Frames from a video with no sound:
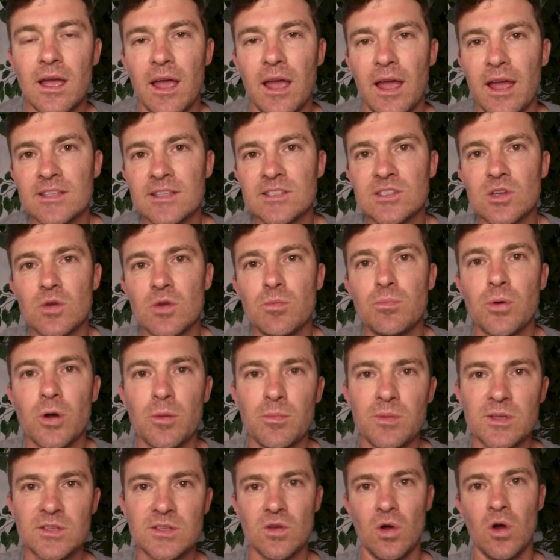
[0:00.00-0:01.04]
And so
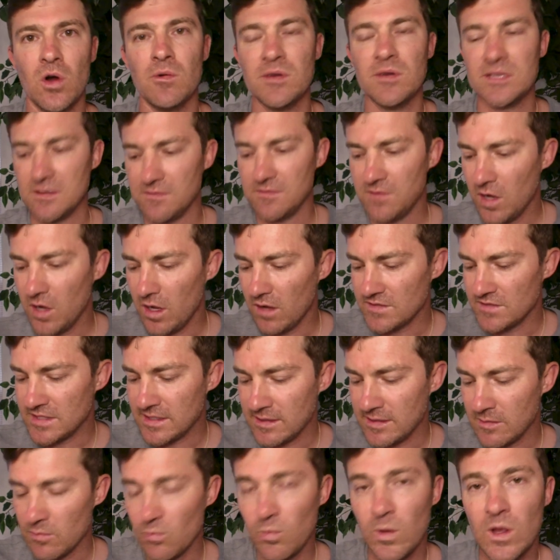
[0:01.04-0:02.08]
purpose always evolves
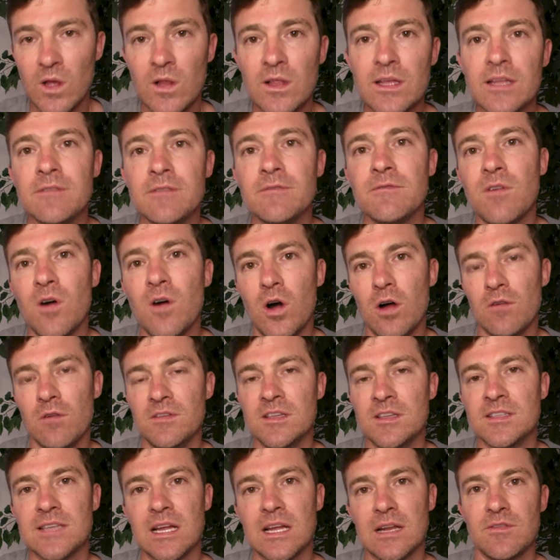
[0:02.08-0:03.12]
and it will evolve
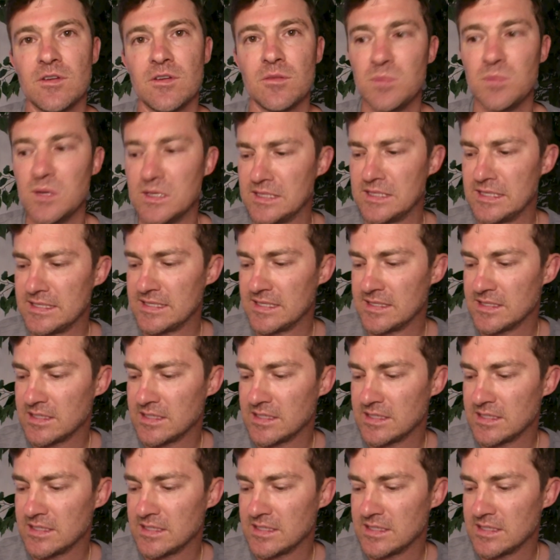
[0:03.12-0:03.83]
inside of your business. And